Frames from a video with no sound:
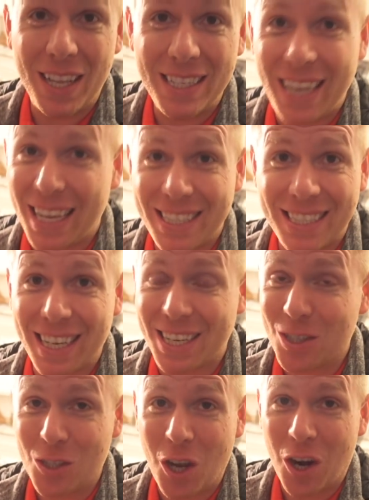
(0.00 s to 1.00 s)
Day
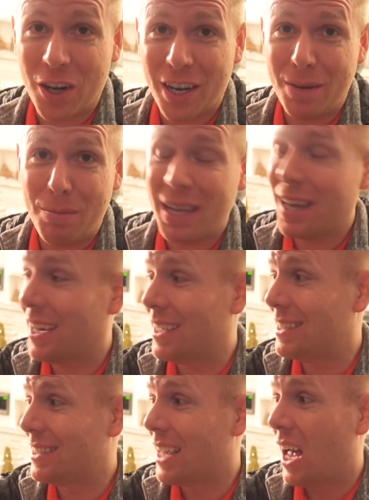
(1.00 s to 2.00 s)
six started
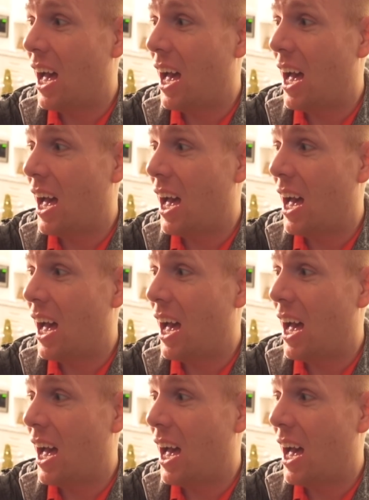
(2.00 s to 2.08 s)
because